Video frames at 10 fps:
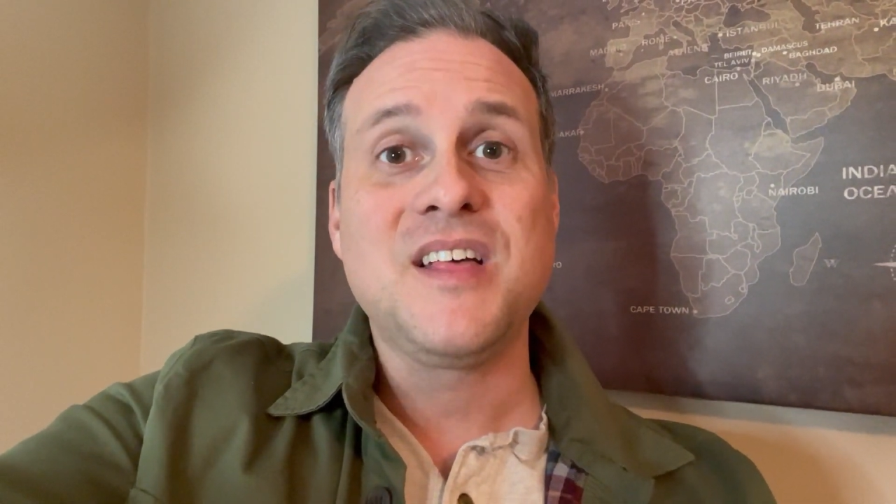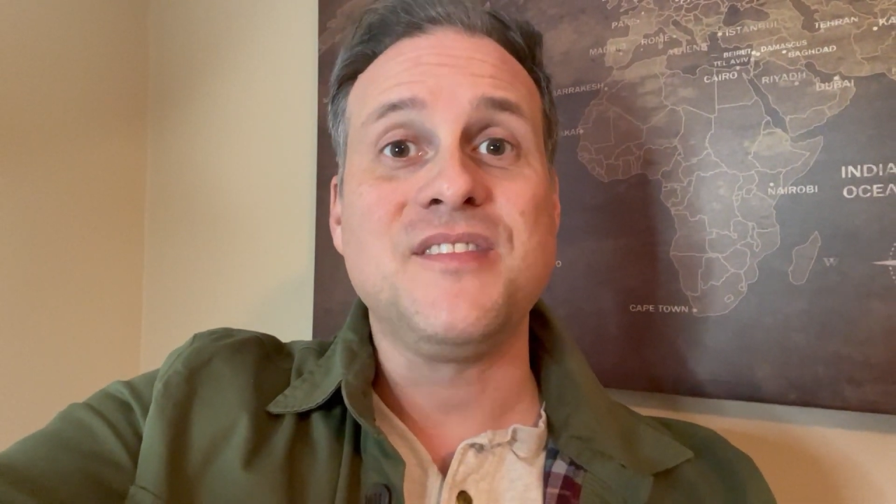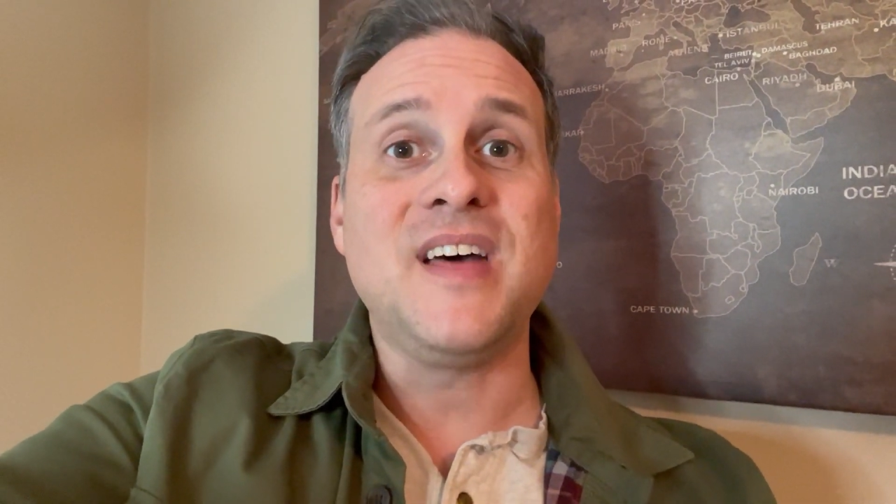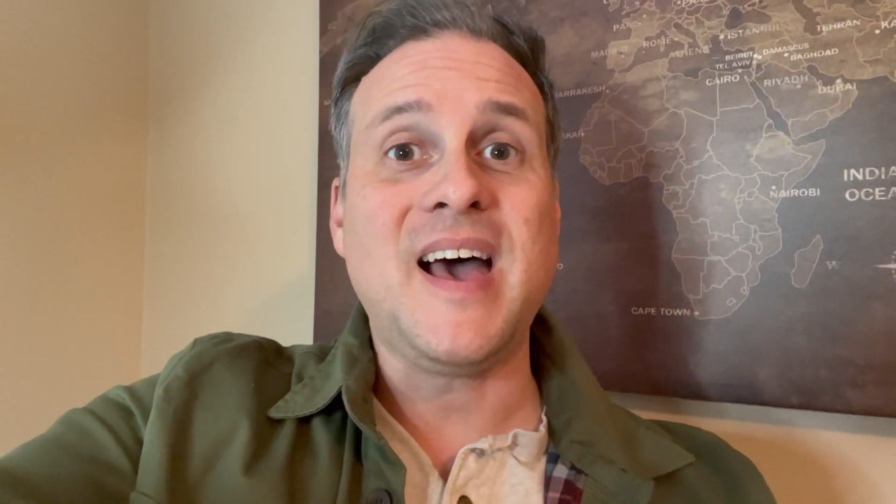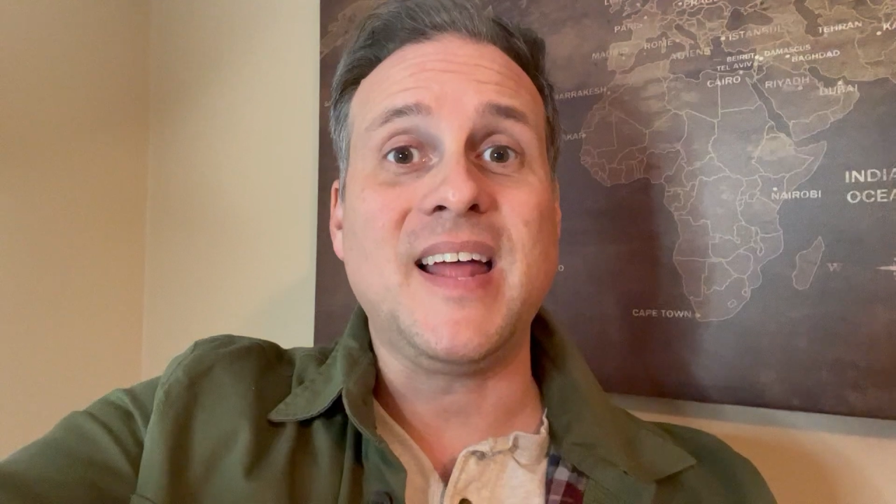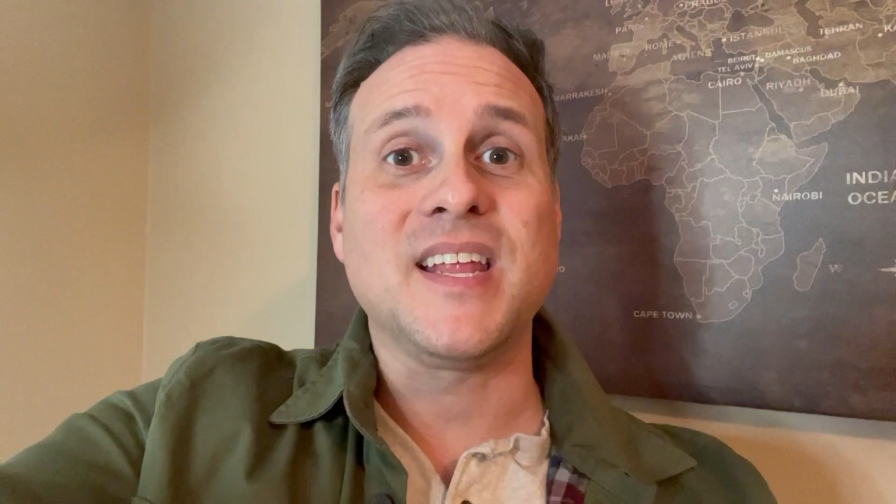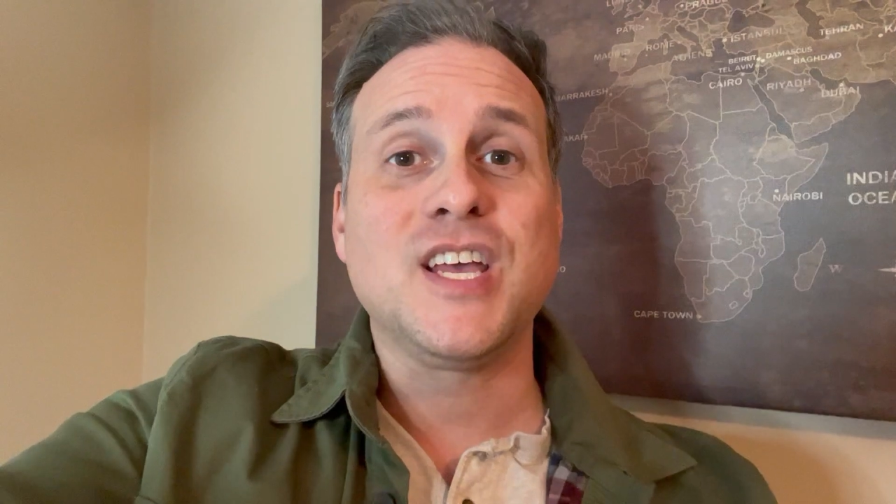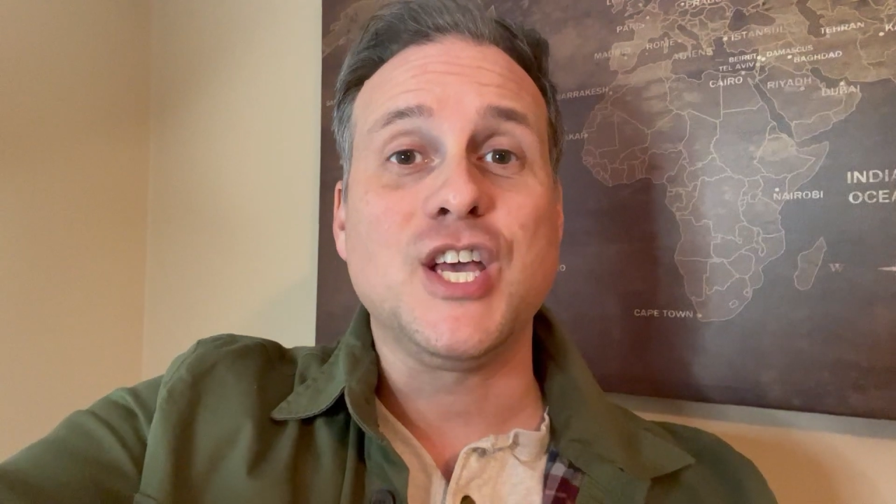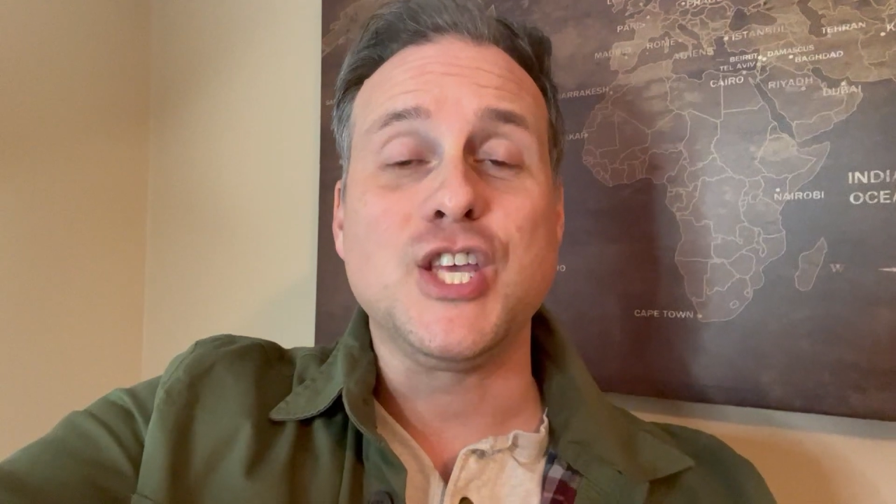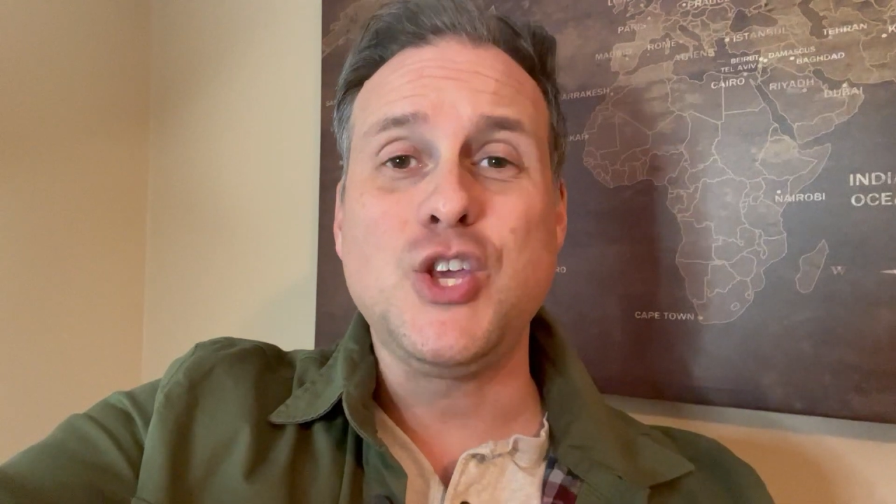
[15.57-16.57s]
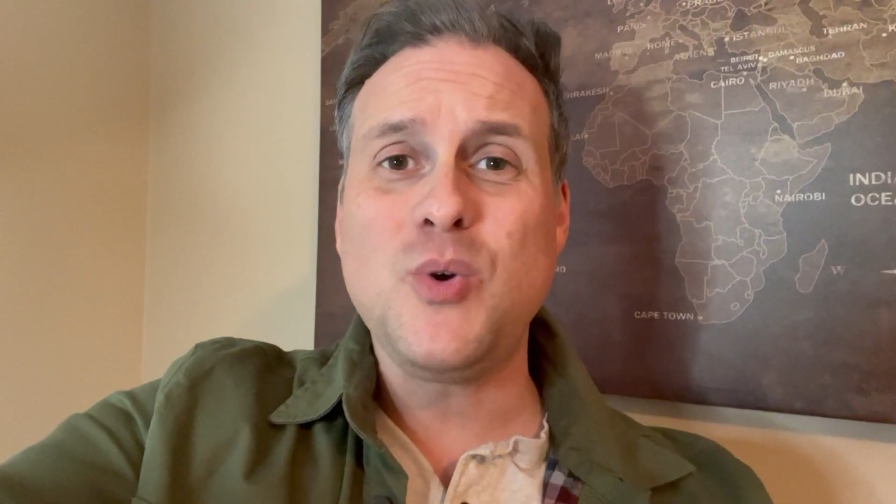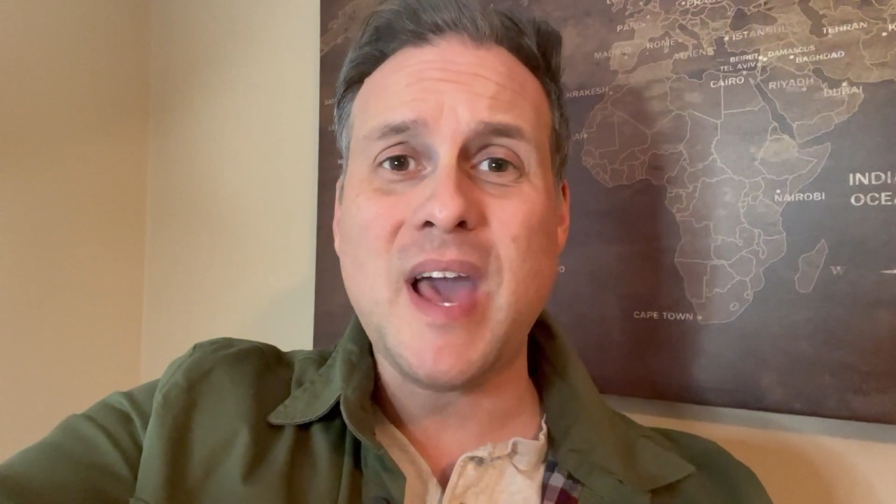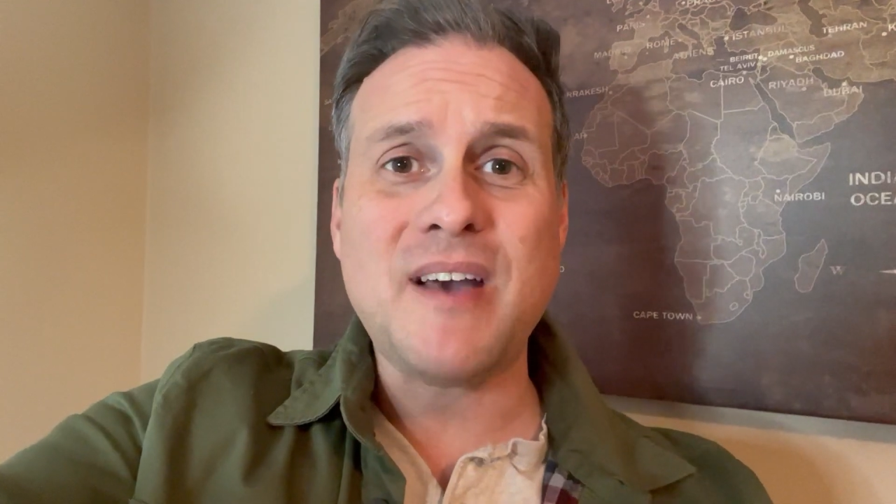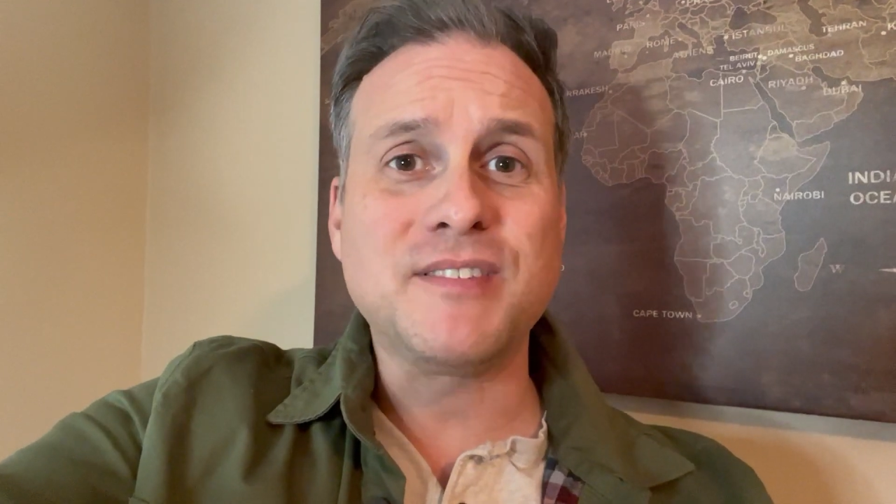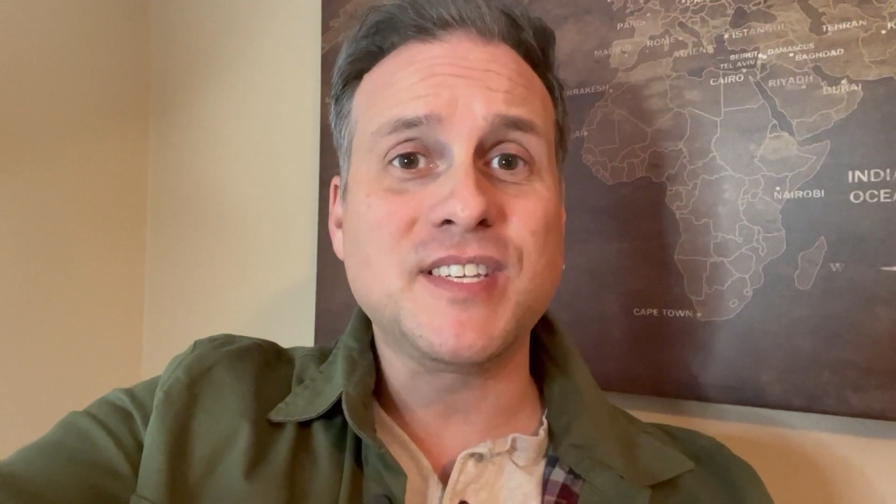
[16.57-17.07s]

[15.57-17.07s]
that you have